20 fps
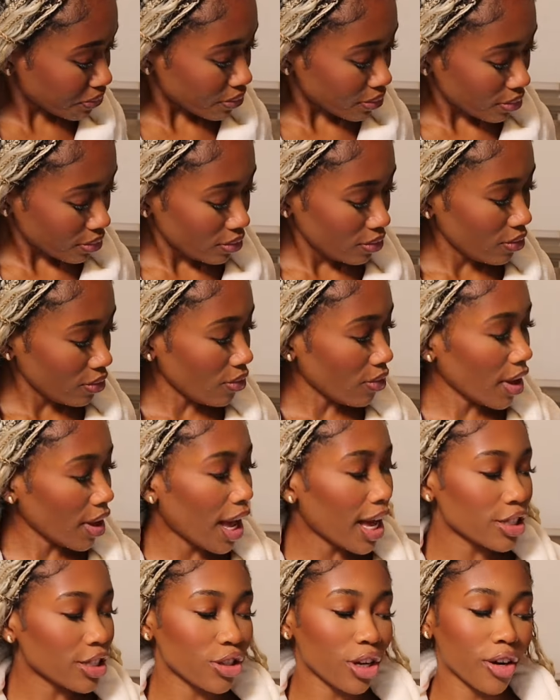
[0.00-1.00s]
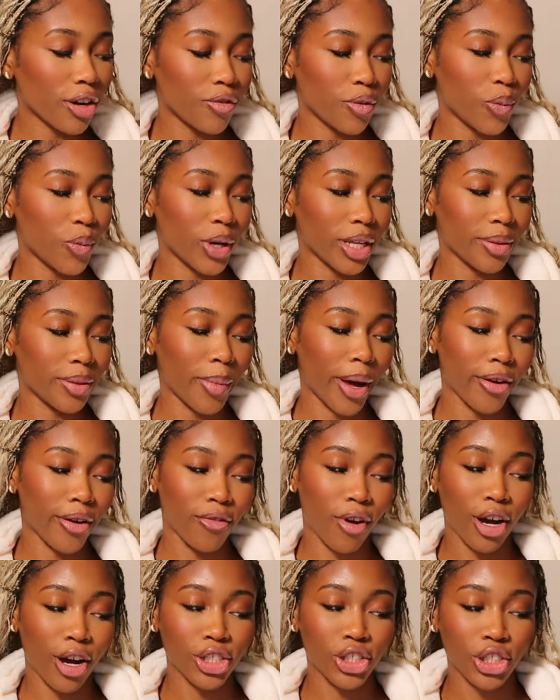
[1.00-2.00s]

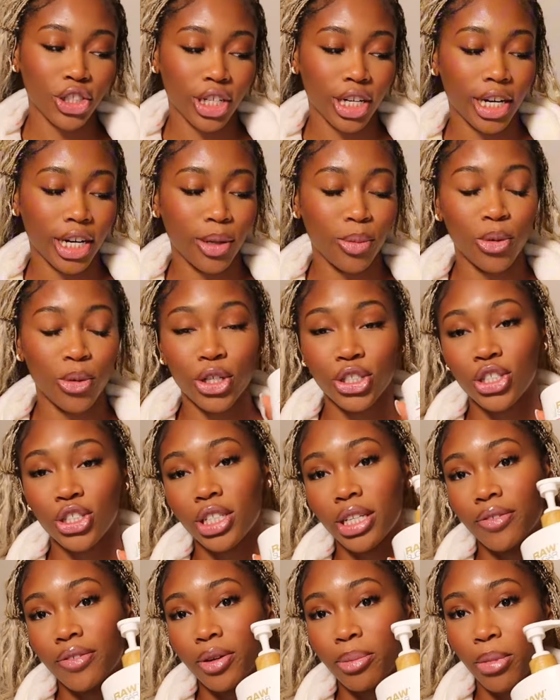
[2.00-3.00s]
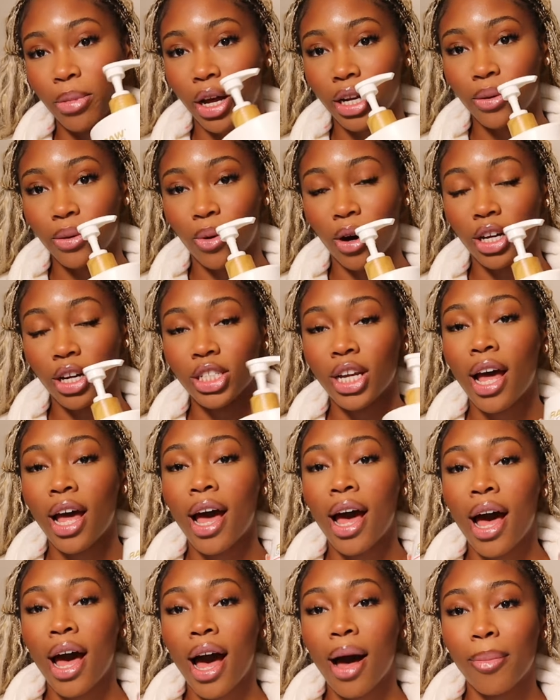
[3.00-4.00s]
raw sugar moisture loving body wash.
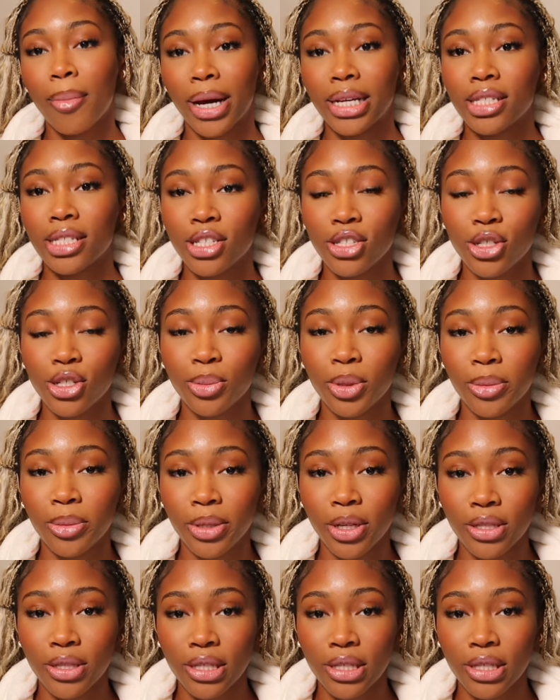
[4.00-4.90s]
My sister put me